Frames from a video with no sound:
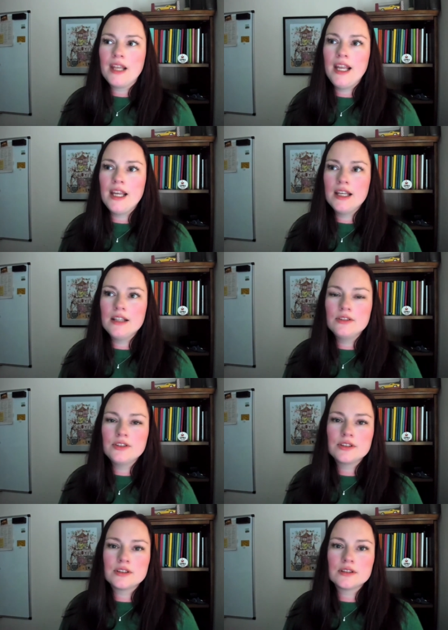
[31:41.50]

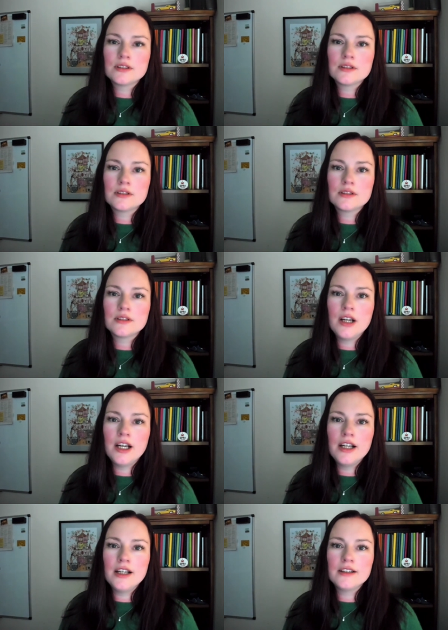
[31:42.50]
And
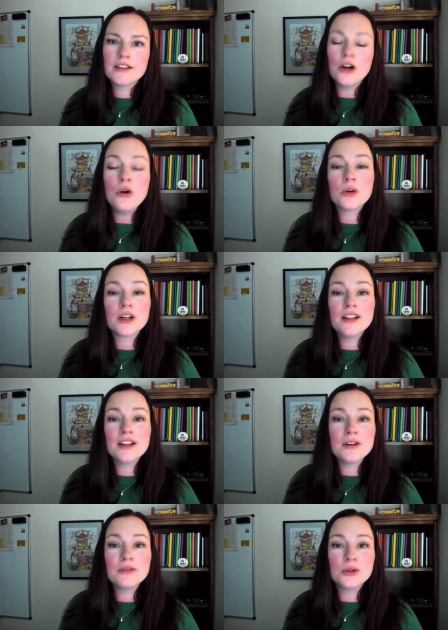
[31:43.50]
and
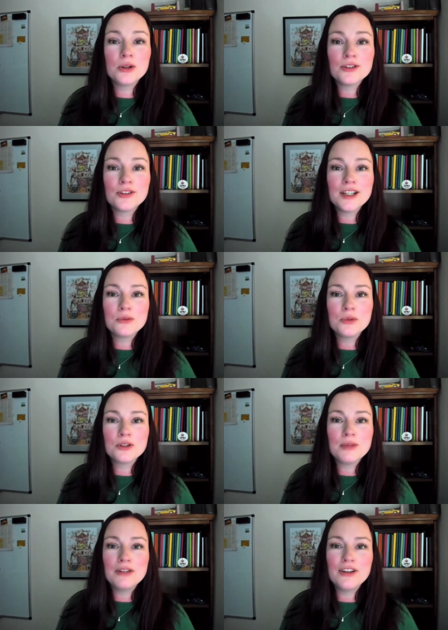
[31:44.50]
then of course, like
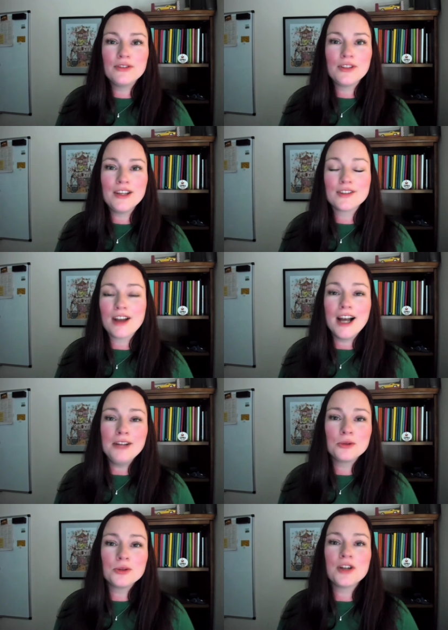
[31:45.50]
one of my favorite things, I
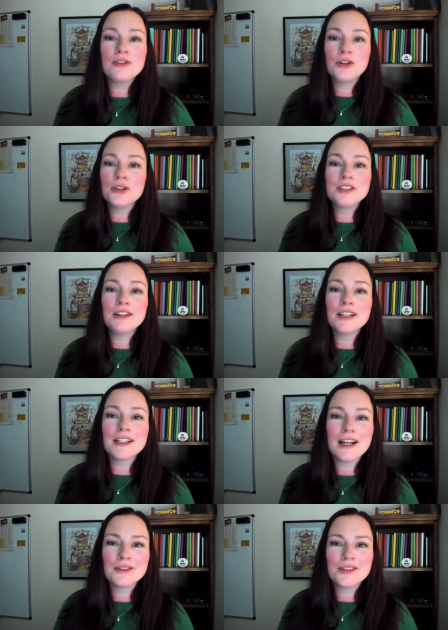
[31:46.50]
do a lot of
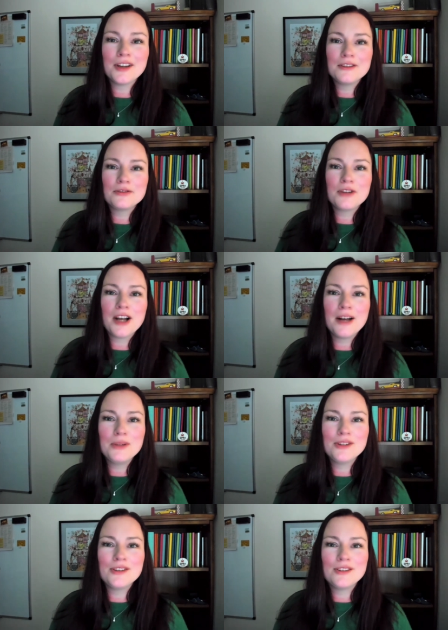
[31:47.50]
volunteering outside of
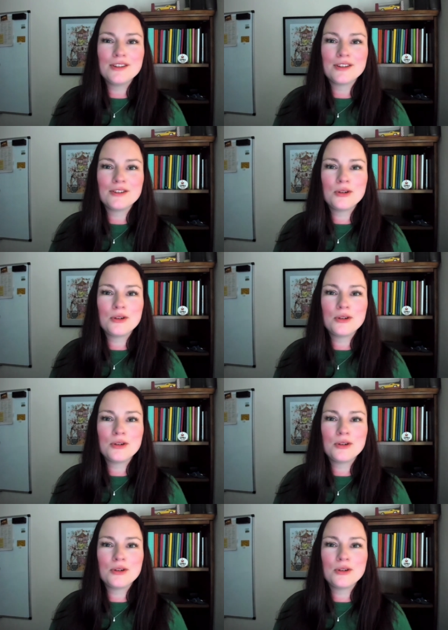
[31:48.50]
busy season.